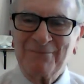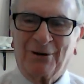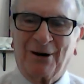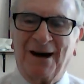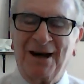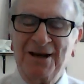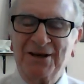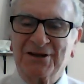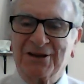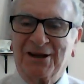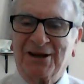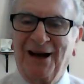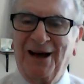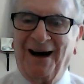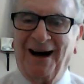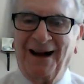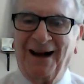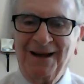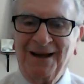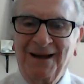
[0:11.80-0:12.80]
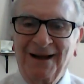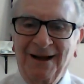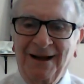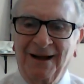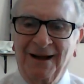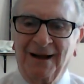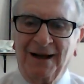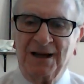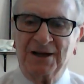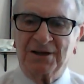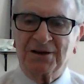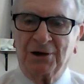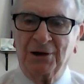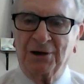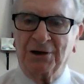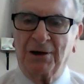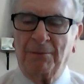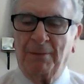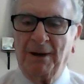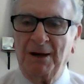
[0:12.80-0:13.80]
praise God. It's
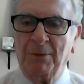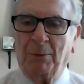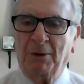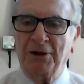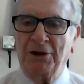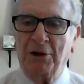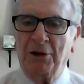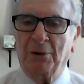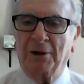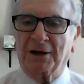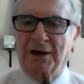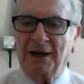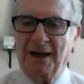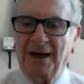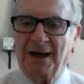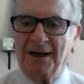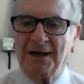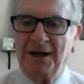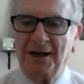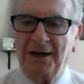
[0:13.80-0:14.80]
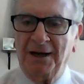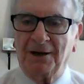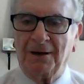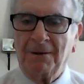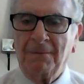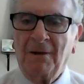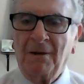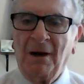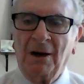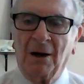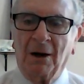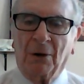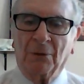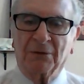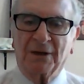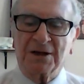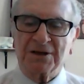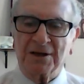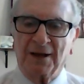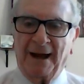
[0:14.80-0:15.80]
good to be with you again here
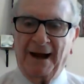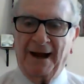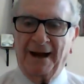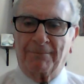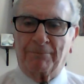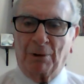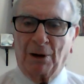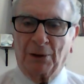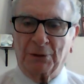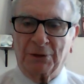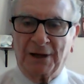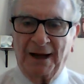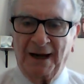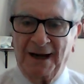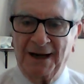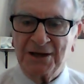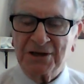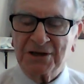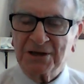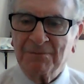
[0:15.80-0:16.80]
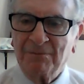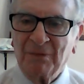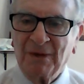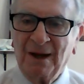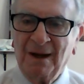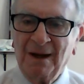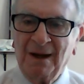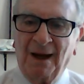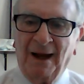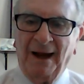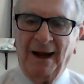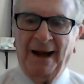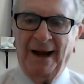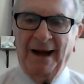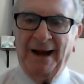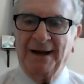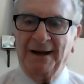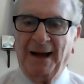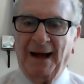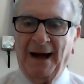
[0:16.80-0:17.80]
on this live broadcast,
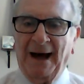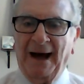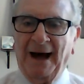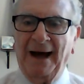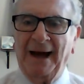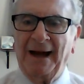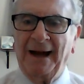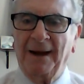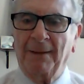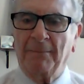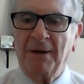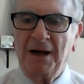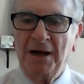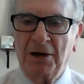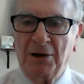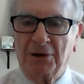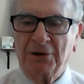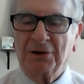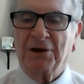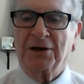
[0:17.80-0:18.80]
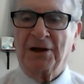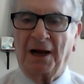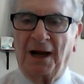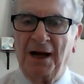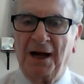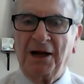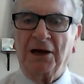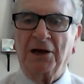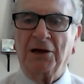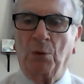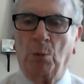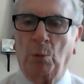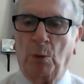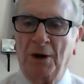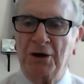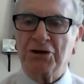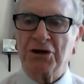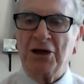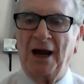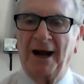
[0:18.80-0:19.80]
and I am here to take and to
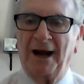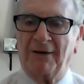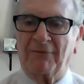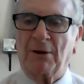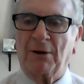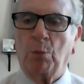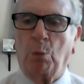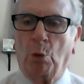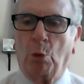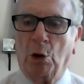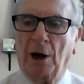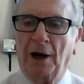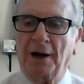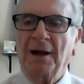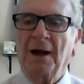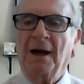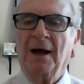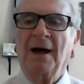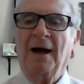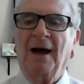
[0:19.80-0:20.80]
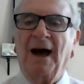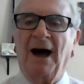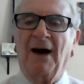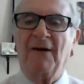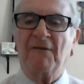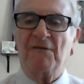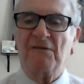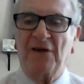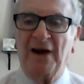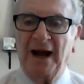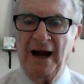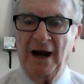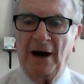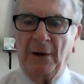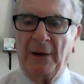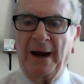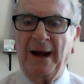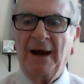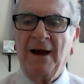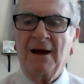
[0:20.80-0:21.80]
wish everyone a
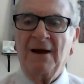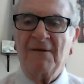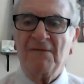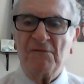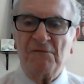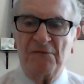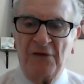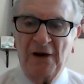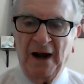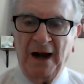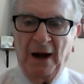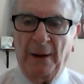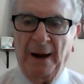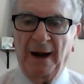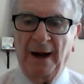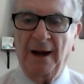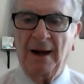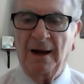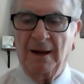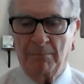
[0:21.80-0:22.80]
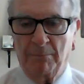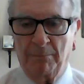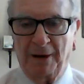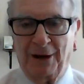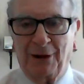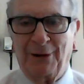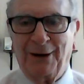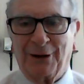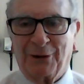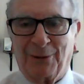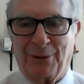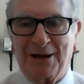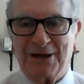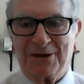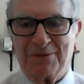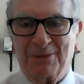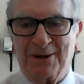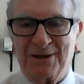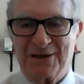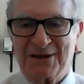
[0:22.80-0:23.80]
very, very Merry
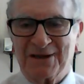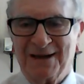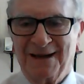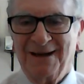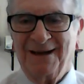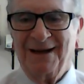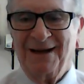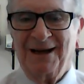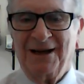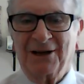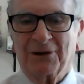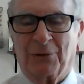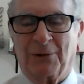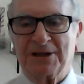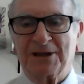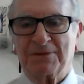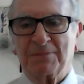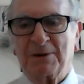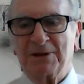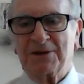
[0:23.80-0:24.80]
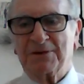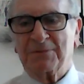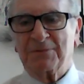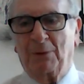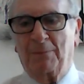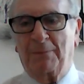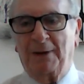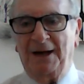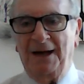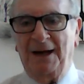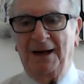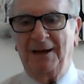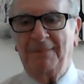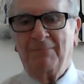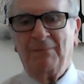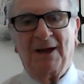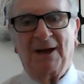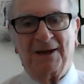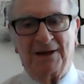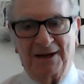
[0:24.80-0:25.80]
Christmas. Christmas will be
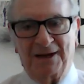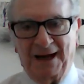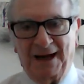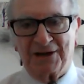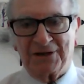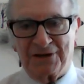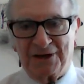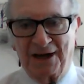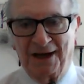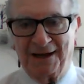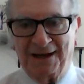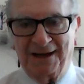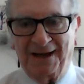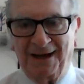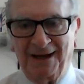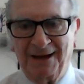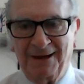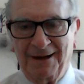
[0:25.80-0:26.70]
next Sunday,